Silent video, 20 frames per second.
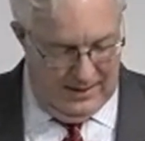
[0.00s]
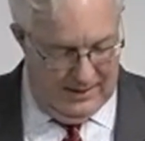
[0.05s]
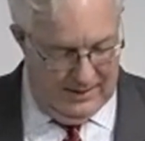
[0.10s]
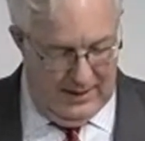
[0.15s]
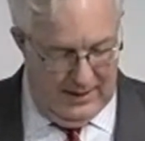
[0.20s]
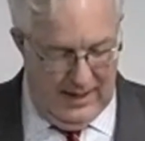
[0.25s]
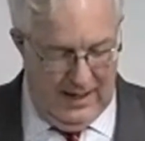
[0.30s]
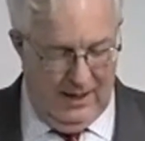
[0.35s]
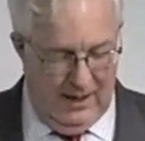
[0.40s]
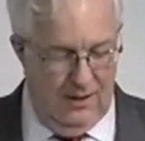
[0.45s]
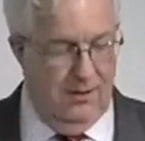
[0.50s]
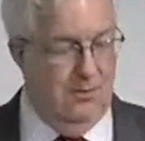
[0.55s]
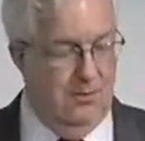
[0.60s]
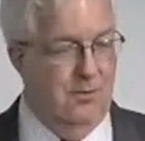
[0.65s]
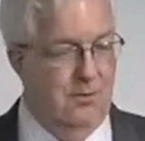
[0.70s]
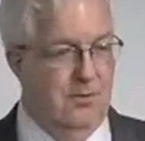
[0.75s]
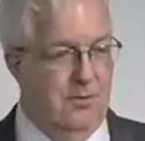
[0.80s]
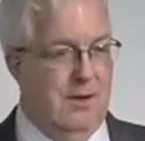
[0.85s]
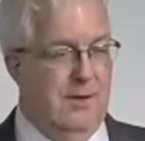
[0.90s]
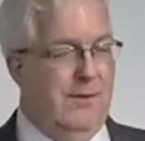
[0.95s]
Now,
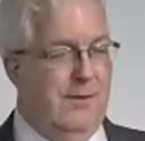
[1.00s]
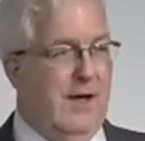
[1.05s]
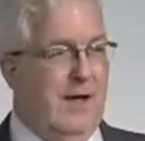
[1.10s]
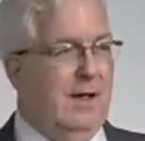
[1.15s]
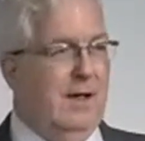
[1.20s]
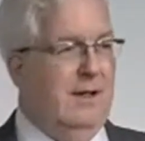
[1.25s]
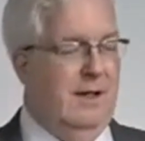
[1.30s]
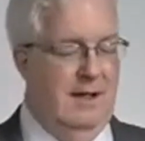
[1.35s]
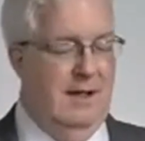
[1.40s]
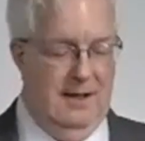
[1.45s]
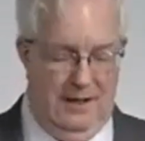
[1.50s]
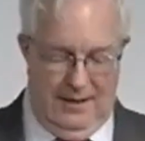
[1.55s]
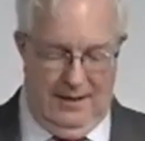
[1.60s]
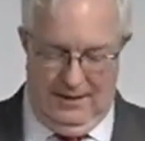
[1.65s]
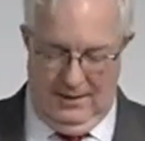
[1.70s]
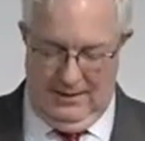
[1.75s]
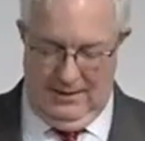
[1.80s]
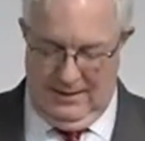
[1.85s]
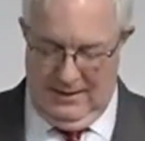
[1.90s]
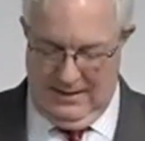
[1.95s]
we found
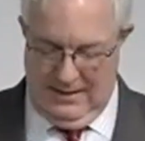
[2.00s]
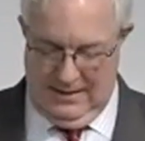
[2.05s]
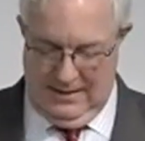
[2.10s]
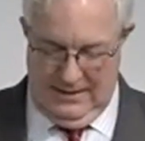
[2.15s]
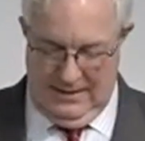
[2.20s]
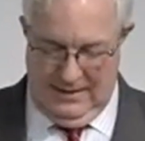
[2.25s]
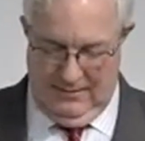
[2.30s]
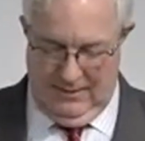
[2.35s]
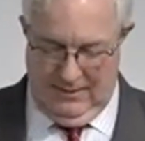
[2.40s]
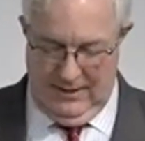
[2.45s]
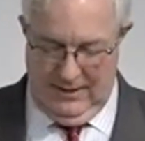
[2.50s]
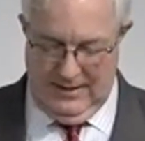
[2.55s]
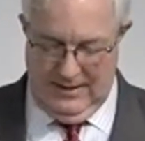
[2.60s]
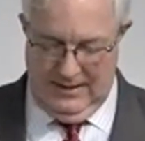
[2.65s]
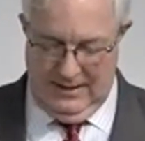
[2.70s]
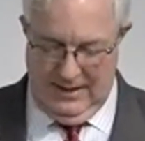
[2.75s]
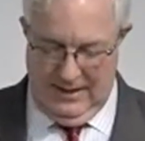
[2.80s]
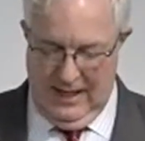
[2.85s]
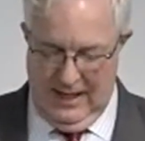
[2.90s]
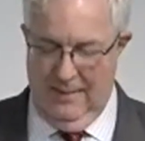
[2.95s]
this in recent
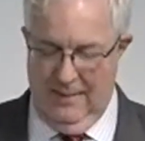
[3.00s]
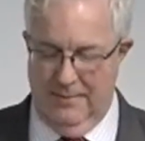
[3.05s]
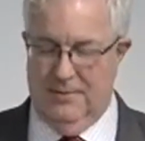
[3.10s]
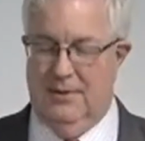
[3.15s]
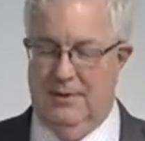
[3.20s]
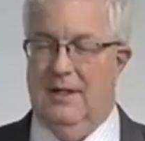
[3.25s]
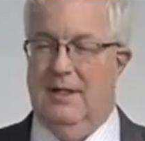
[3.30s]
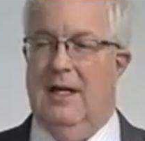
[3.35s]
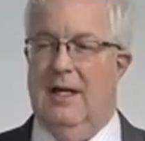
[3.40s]
times,